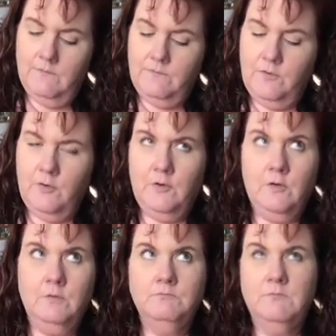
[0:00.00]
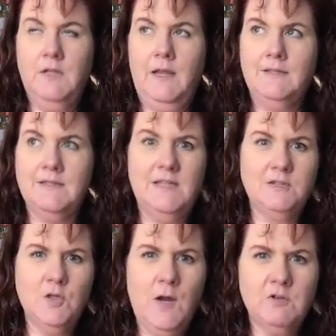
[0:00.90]
for, well, I guess I say
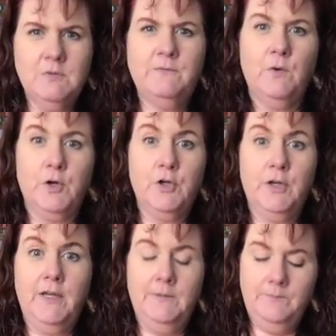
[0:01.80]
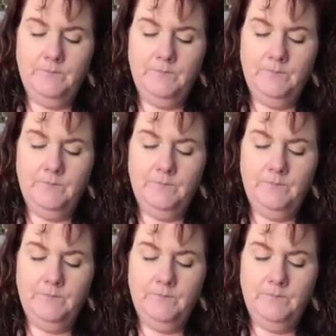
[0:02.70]
2 hours before you're cooking,